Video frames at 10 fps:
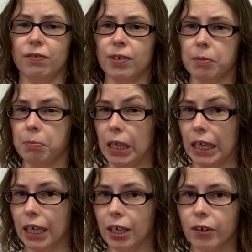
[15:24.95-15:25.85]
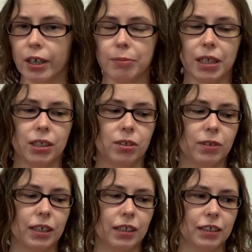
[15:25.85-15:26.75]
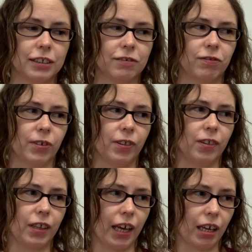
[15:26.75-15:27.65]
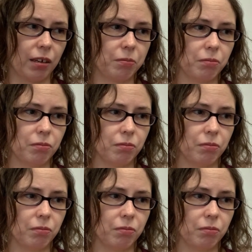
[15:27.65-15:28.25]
for me, or am I doing this for them?